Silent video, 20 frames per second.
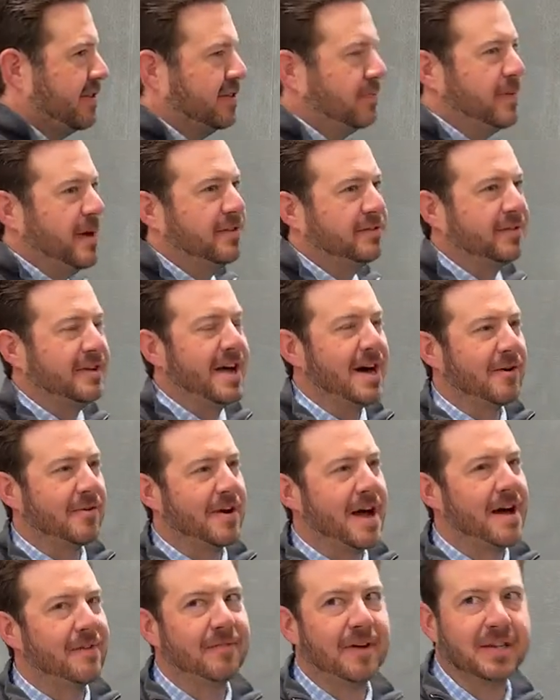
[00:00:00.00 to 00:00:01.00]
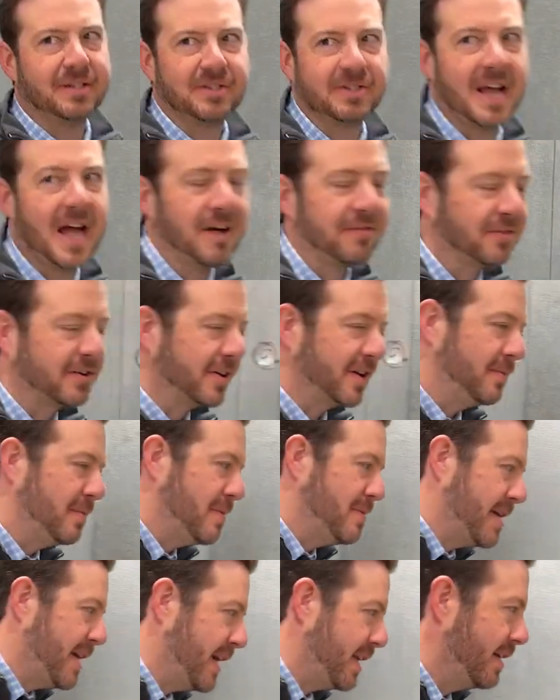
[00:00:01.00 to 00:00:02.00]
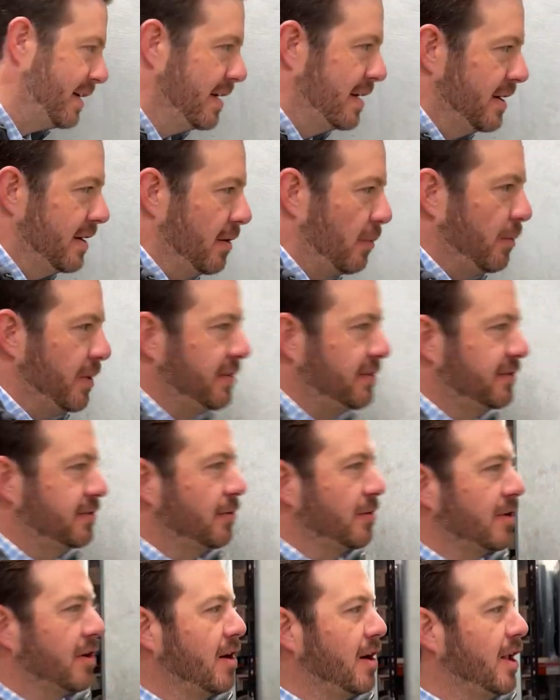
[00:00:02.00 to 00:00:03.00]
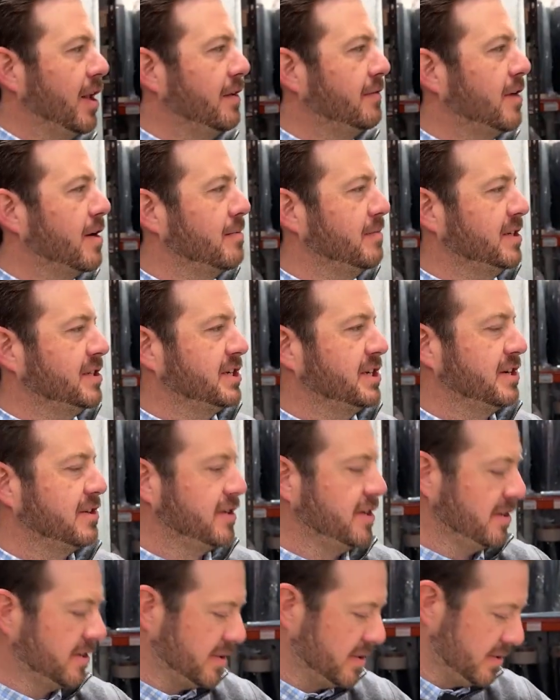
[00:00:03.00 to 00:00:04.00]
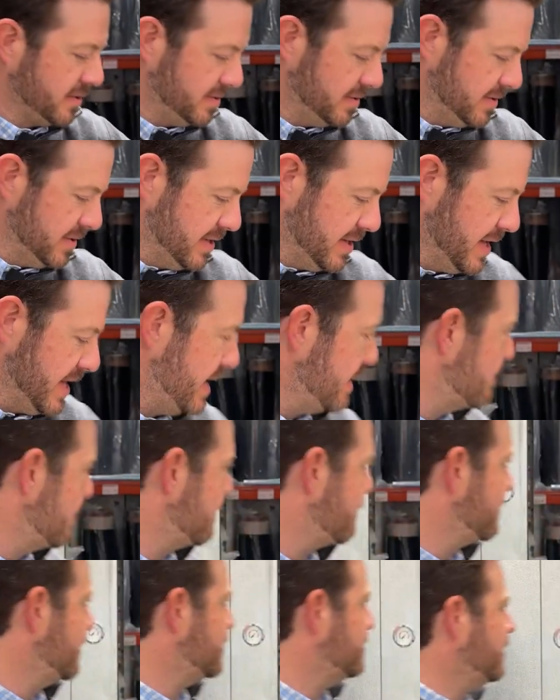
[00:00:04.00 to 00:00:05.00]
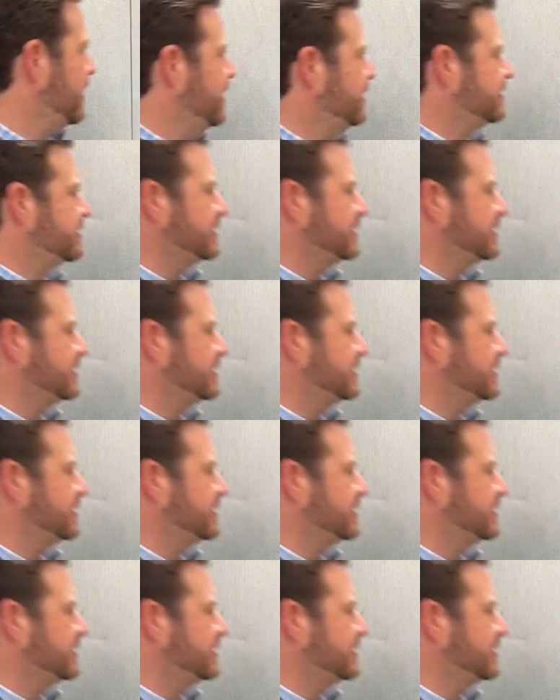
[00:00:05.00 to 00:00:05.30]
is basically how graphite shafts are going to be made. We store all of our material in a refrigerated